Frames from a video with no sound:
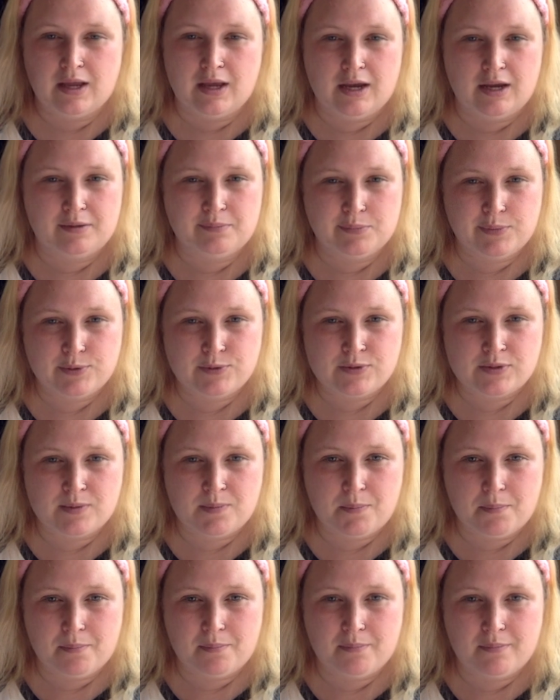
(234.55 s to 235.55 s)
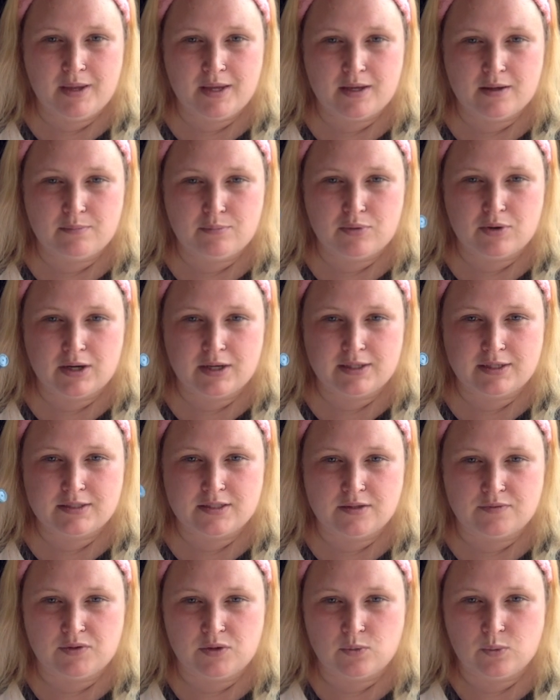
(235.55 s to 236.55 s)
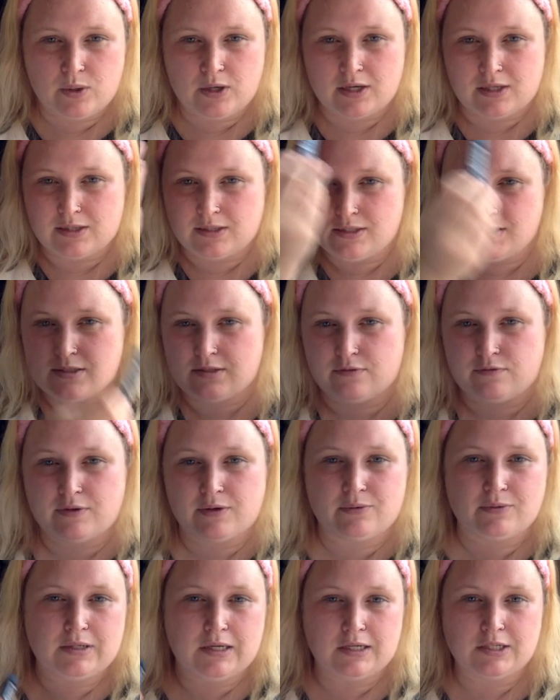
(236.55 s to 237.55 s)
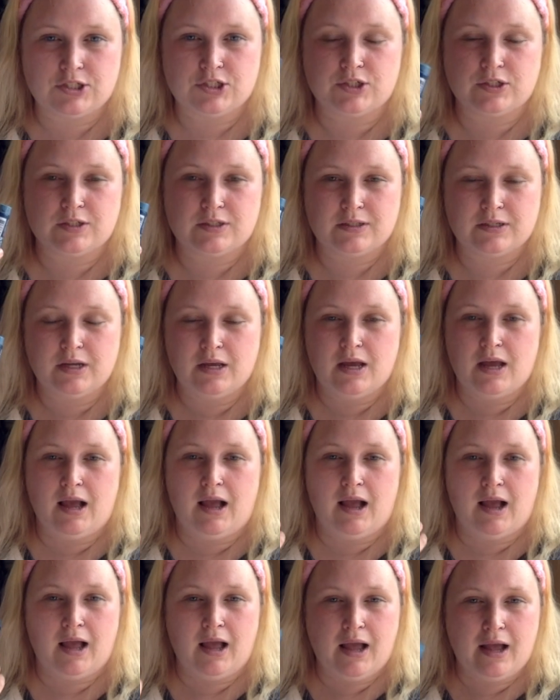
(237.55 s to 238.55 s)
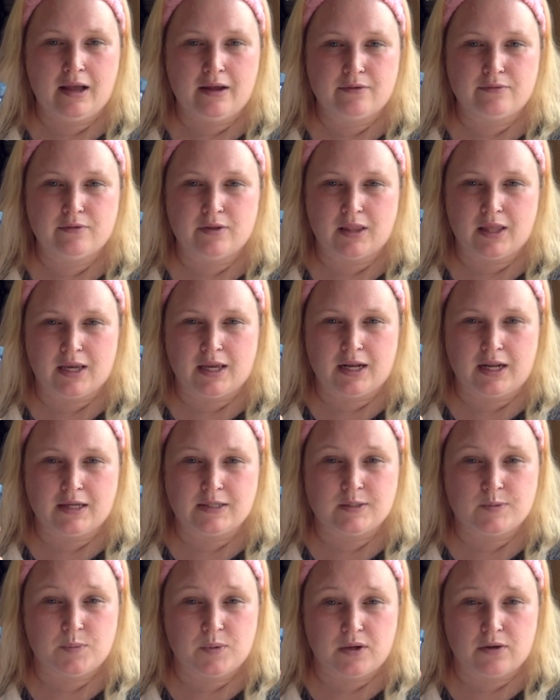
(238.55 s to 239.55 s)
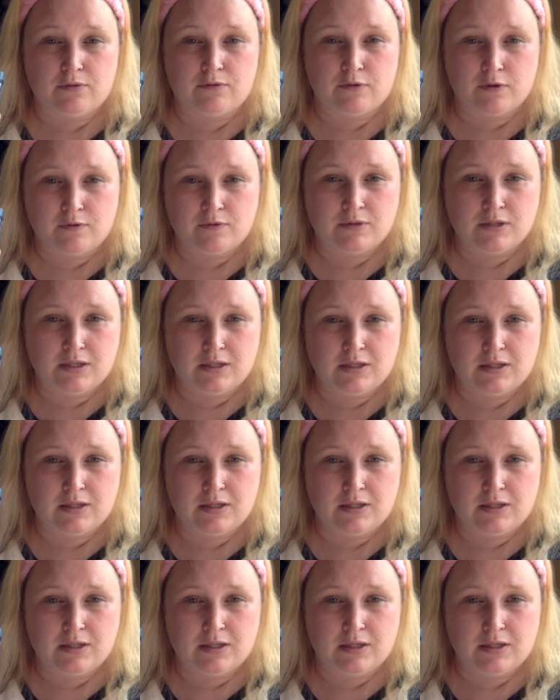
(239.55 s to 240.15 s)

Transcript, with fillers: In most makeup products, if you wear at least a foundation, have like an SPF 15